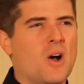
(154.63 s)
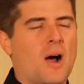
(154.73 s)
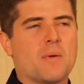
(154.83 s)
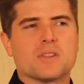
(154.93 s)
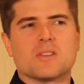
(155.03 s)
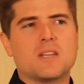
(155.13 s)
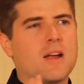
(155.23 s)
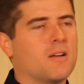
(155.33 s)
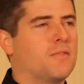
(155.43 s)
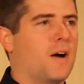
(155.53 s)
I was
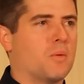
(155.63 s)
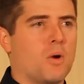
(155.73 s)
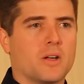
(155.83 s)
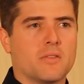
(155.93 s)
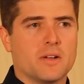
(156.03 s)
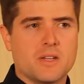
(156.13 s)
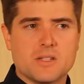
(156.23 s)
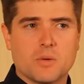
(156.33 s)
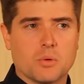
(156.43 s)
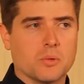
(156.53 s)
terrified walking around
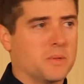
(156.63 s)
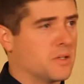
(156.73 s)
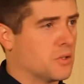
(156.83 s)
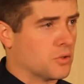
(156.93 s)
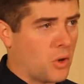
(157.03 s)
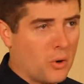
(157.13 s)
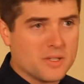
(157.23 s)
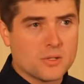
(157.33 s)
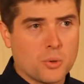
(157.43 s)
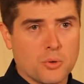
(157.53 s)
Disney World because there were all
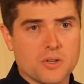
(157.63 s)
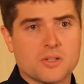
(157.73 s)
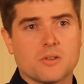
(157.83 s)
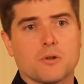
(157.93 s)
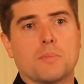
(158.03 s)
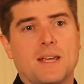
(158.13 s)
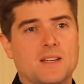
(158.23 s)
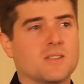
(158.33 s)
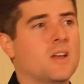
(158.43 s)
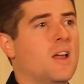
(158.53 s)
these tourists,
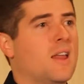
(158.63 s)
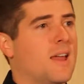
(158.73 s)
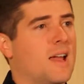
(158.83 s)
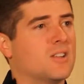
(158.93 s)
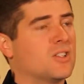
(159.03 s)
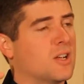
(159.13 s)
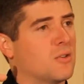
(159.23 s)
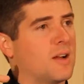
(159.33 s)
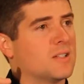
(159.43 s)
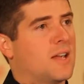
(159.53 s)
Europeans, that had
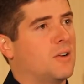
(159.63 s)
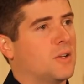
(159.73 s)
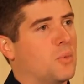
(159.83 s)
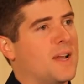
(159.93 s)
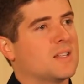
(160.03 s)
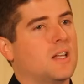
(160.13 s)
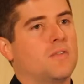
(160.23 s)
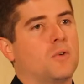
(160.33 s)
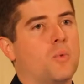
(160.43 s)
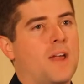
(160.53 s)
cigarettes held at waist
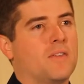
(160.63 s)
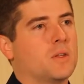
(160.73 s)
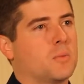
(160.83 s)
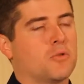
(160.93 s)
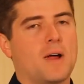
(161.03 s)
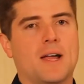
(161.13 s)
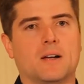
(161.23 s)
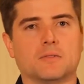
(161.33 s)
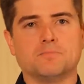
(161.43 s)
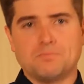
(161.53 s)
level, waving them
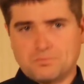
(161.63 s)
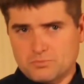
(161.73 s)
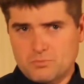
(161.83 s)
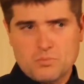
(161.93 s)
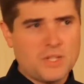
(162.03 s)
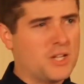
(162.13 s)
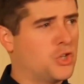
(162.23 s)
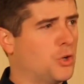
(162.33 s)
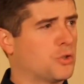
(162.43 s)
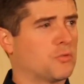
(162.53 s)
around and
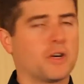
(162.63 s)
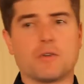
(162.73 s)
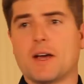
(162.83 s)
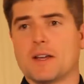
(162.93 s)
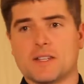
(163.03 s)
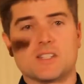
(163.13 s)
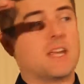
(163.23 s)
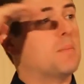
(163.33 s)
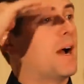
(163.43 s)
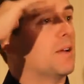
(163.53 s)
children running around at the
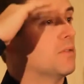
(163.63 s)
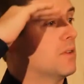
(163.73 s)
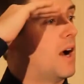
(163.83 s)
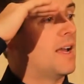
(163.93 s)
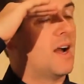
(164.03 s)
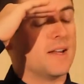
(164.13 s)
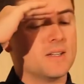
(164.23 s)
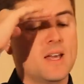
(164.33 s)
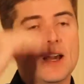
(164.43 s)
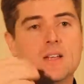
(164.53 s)
same height, eye
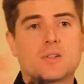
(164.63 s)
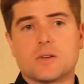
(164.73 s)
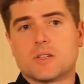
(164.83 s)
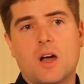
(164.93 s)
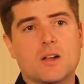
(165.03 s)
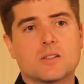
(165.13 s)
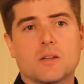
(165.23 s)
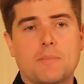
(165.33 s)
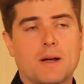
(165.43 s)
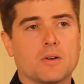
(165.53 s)
height. And so I was
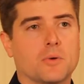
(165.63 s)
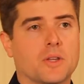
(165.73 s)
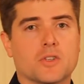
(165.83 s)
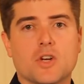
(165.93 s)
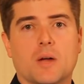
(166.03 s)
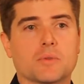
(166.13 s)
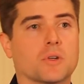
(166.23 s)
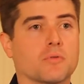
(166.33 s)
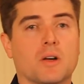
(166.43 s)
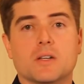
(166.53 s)
constantly paranoid that a child was
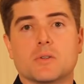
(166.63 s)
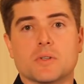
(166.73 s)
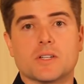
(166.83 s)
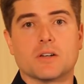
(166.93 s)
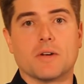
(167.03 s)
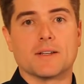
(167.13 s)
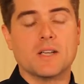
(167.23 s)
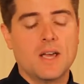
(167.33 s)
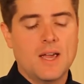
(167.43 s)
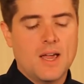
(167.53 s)
going to run into a cigarette.
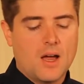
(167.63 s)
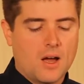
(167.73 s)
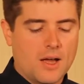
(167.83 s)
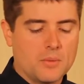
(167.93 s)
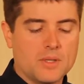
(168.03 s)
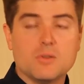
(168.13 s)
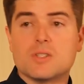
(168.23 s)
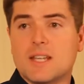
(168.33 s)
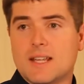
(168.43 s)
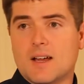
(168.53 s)
Uh, and we do
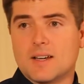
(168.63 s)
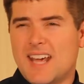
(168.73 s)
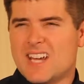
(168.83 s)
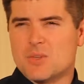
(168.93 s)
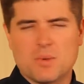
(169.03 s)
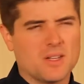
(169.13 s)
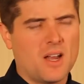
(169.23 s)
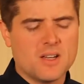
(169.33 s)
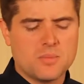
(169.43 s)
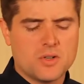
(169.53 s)
see that on occasion, but
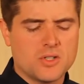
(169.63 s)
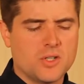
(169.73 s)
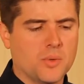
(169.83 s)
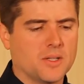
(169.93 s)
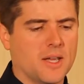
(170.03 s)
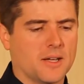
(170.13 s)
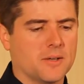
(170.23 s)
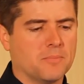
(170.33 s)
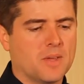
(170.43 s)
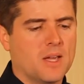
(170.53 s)
not as much as you would think.